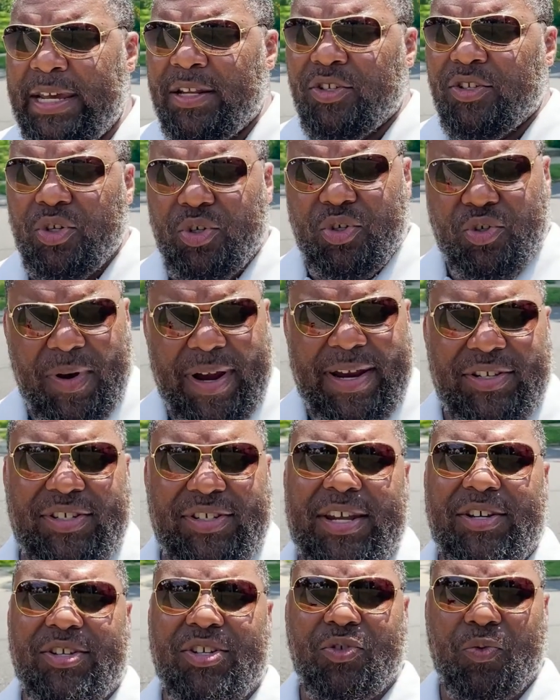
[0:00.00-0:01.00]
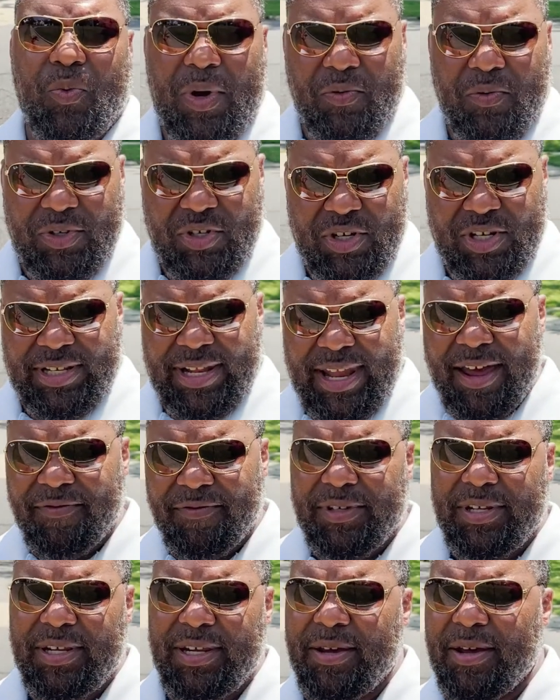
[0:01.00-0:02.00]
2 train stations, one we just
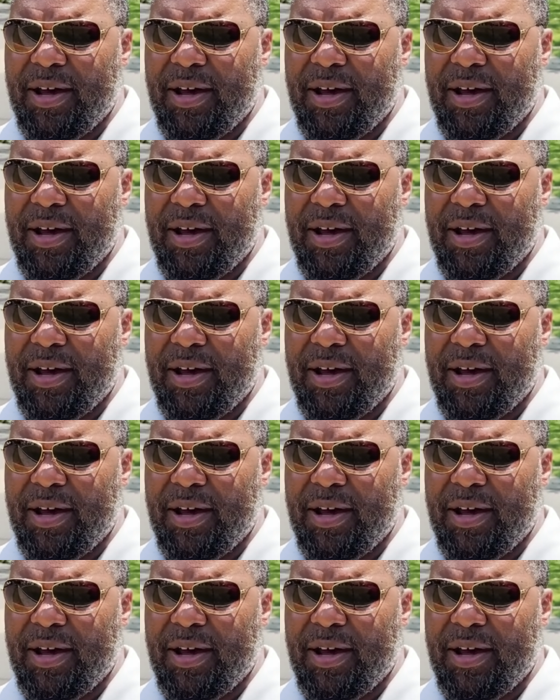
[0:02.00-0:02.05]
left.